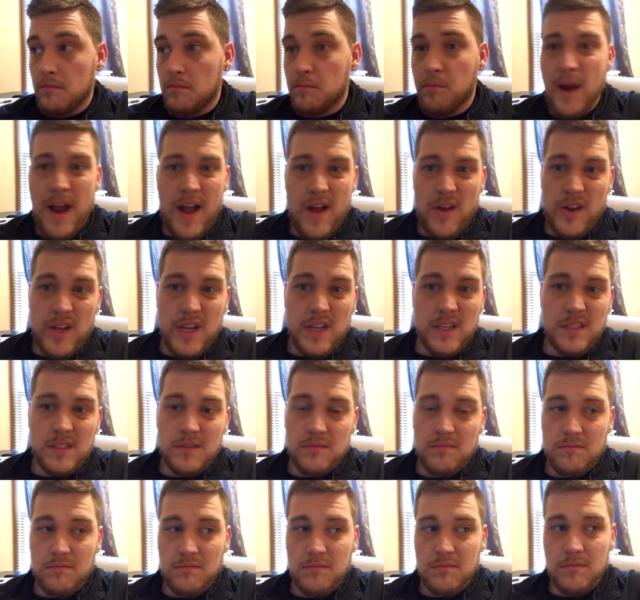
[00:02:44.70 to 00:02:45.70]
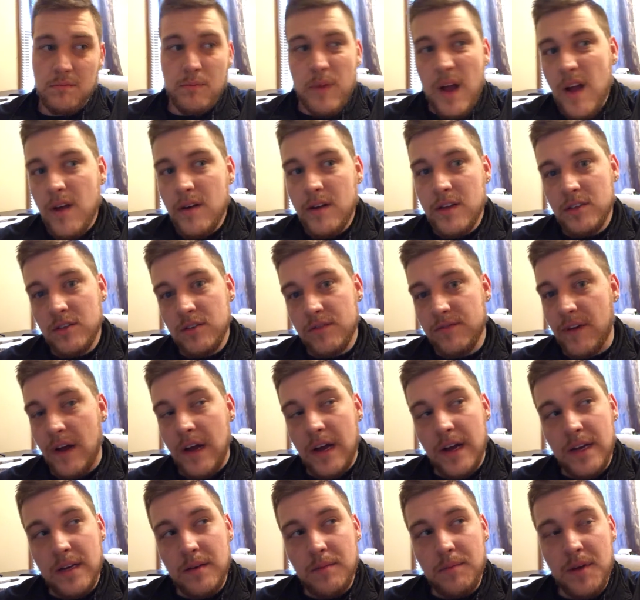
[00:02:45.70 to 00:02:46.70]
Brownies are
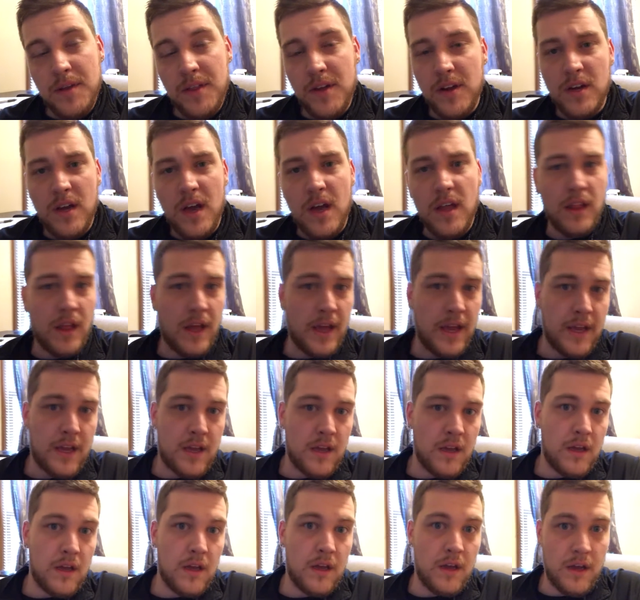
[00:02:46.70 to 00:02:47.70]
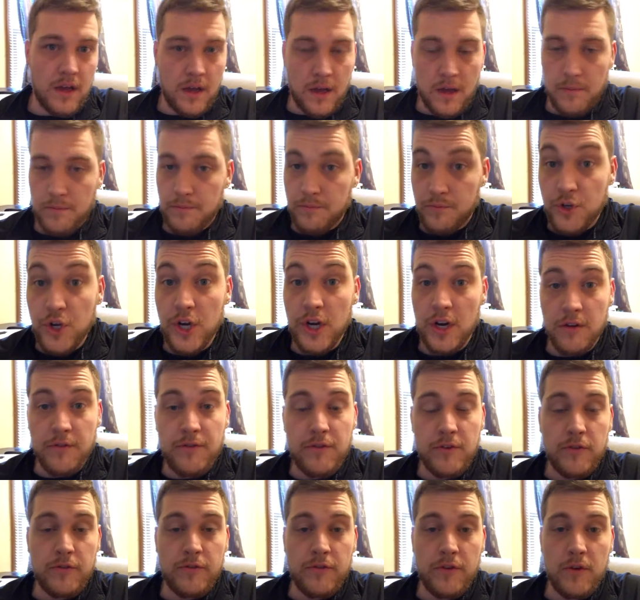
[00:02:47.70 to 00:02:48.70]
fine, but they're not like a trigger
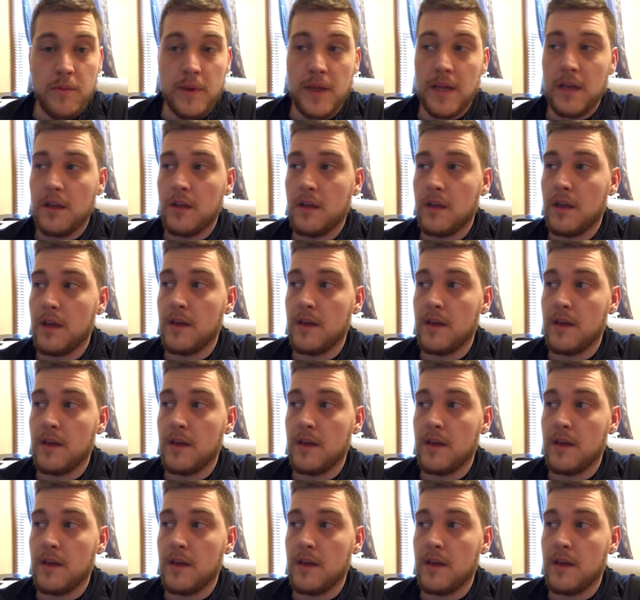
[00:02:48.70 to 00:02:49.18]
food for me.